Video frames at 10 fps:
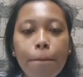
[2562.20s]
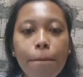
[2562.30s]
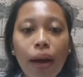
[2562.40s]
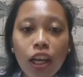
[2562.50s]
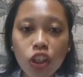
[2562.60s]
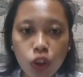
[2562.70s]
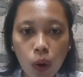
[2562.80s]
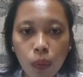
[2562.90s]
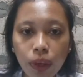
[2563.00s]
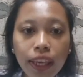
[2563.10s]
By
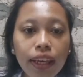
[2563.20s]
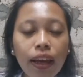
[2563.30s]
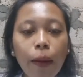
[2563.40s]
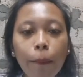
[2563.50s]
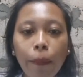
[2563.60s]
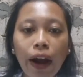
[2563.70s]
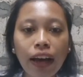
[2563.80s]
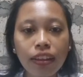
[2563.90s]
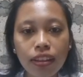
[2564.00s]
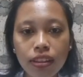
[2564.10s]
showing,
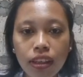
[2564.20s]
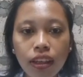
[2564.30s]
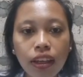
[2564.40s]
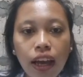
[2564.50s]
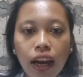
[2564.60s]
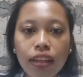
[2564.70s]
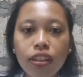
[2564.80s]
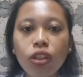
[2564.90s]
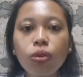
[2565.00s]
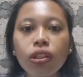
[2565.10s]
practicing, and
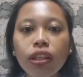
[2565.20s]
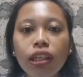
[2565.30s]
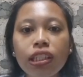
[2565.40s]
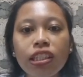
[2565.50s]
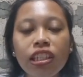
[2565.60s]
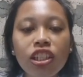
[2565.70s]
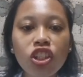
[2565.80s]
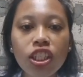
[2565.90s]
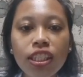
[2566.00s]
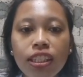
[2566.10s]
using
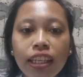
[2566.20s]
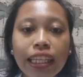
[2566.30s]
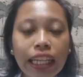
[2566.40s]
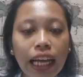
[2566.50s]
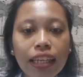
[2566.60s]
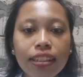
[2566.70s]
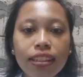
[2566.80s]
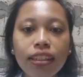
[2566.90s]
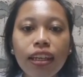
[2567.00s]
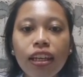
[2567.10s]
strategies in
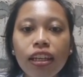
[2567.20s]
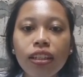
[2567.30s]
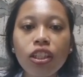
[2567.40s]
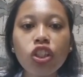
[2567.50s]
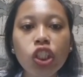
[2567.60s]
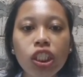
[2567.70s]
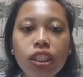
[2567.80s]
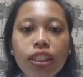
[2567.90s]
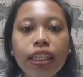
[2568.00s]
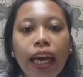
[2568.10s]
class,
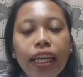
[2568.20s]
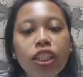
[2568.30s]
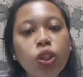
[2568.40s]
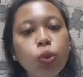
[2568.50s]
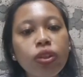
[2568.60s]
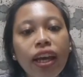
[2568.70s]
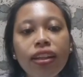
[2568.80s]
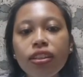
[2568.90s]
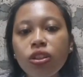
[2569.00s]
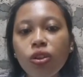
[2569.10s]
teachers guide
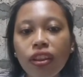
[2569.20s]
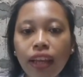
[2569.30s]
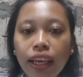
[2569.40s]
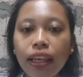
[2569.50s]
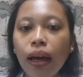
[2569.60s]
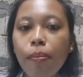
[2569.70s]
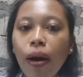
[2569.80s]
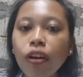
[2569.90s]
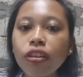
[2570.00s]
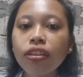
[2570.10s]
students to think
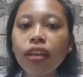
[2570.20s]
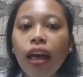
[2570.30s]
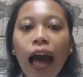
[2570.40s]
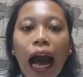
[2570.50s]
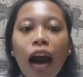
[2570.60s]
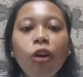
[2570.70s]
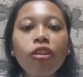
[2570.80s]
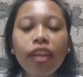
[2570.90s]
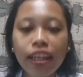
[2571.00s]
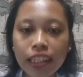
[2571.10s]
about how
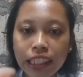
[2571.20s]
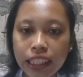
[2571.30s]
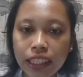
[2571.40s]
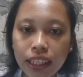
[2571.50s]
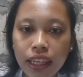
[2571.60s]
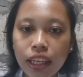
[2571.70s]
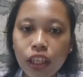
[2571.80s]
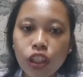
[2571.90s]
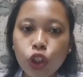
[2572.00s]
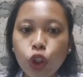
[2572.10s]
they learn,
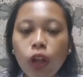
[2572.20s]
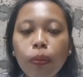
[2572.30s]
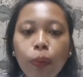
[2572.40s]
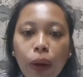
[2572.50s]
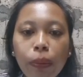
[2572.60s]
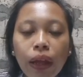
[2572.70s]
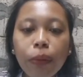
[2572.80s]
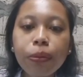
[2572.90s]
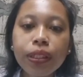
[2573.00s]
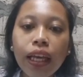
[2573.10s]
solve
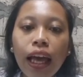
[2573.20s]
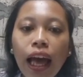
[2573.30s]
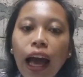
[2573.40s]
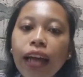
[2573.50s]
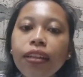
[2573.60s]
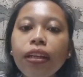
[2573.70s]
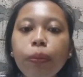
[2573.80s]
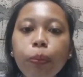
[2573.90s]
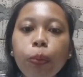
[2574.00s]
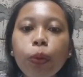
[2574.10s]
problems, and
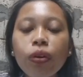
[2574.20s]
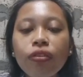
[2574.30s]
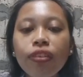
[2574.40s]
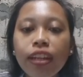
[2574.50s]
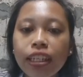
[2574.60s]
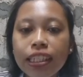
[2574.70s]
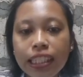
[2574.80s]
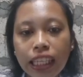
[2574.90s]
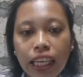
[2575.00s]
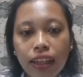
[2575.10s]
improve their
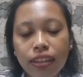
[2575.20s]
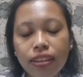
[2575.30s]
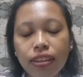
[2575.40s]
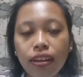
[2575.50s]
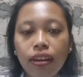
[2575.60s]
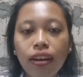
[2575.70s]
skills.